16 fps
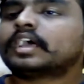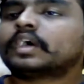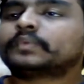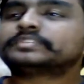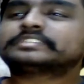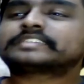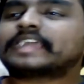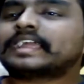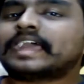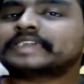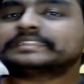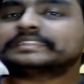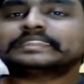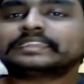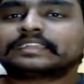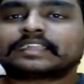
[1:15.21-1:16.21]
which is I
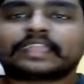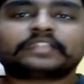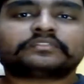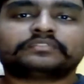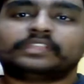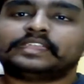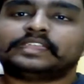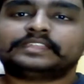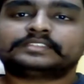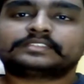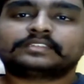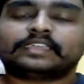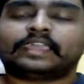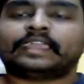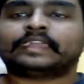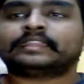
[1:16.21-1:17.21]
think kind of neat.
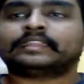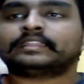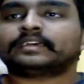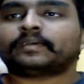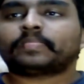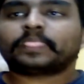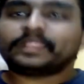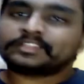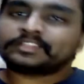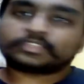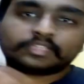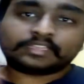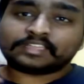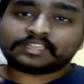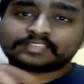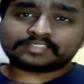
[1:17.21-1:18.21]
And
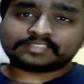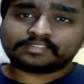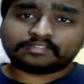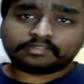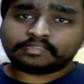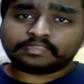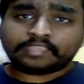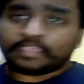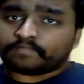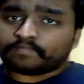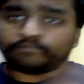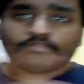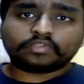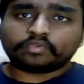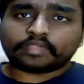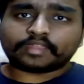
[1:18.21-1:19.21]
it doesn't give
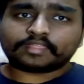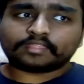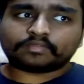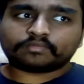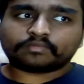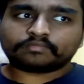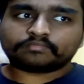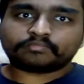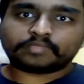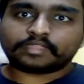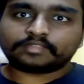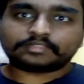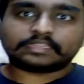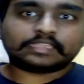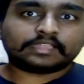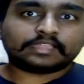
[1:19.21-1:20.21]
you any
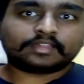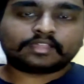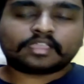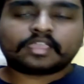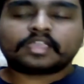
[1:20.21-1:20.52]
big deal,